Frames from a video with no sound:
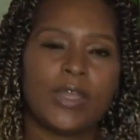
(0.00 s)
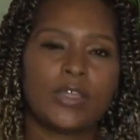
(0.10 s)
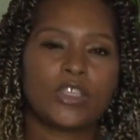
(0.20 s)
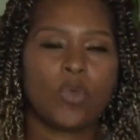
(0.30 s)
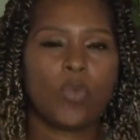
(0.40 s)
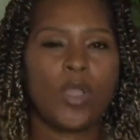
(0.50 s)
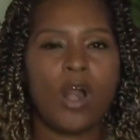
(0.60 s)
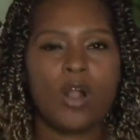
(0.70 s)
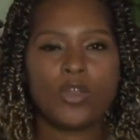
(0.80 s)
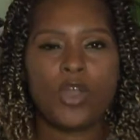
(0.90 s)
So we
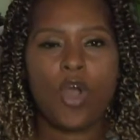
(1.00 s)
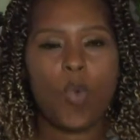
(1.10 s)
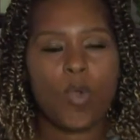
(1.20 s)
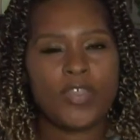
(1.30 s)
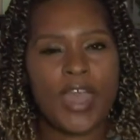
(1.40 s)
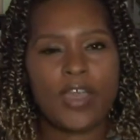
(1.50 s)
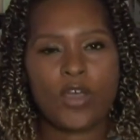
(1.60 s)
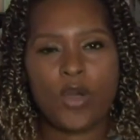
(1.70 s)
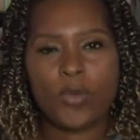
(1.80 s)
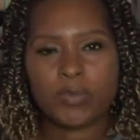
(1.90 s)
all know where that
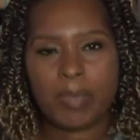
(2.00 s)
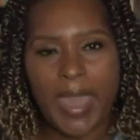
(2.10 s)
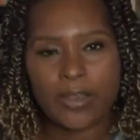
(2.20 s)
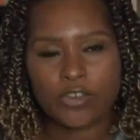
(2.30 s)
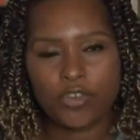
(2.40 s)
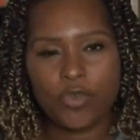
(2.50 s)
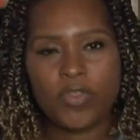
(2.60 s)
goes back to.